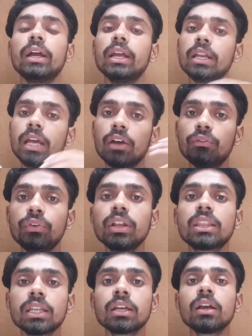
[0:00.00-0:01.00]
in
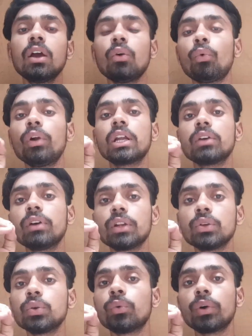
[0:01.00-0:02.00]
everything whatever
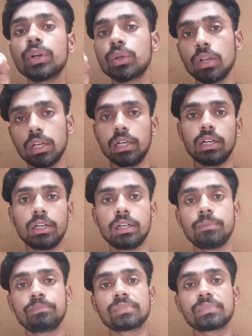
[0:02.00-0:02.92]
you want to learn.